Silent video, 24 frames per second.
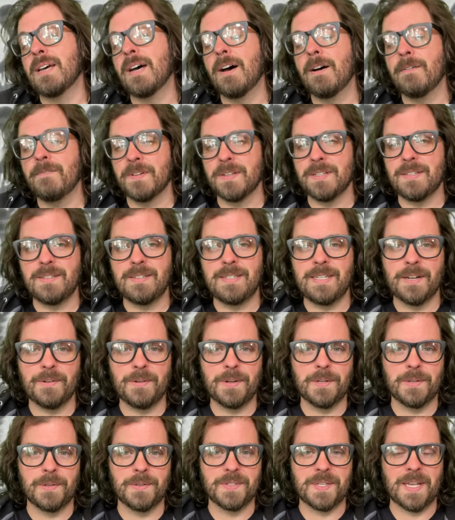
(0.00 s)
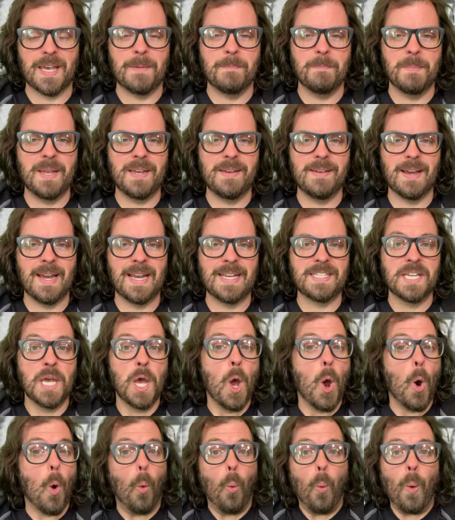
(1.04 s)
of Serials at Midnight.
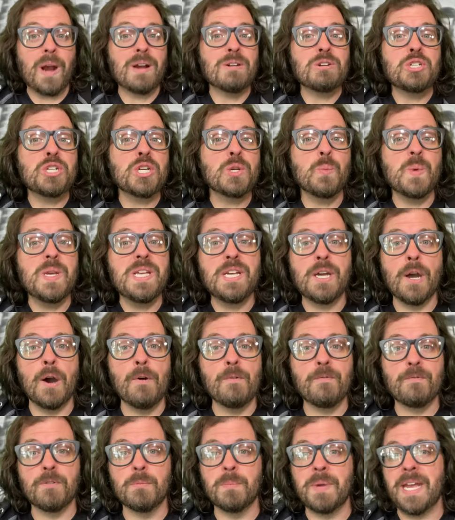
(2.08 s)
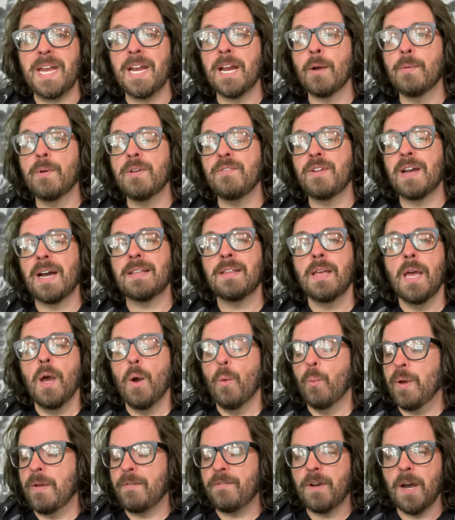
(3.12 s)
Where should we go from here?
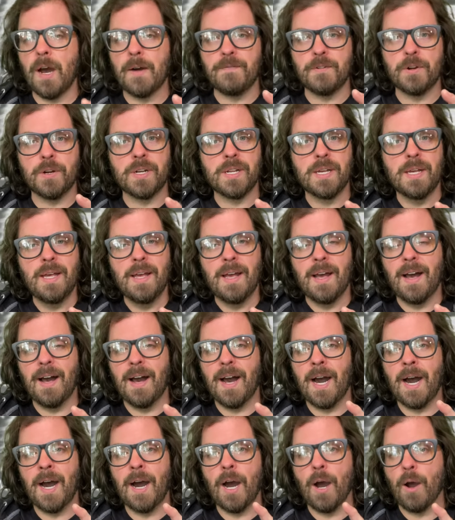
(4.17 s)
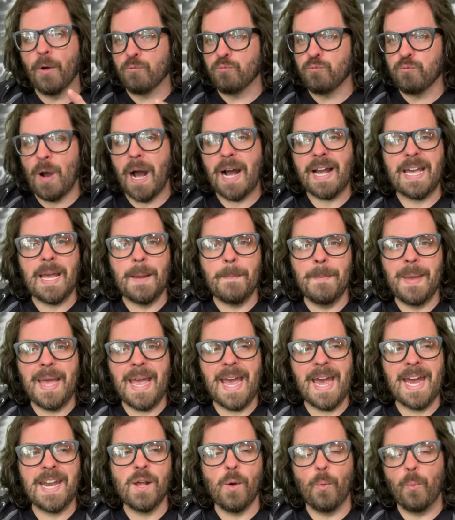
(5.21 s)
We've covered a Rocket
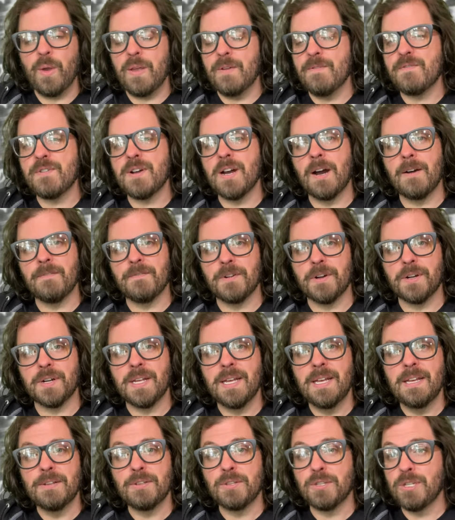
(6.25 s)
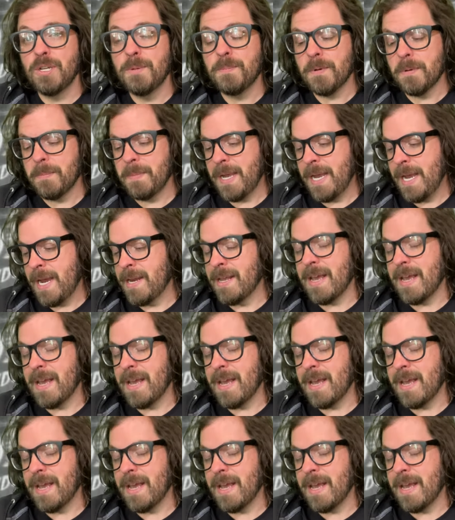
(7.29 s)
Man, we've covered Superman,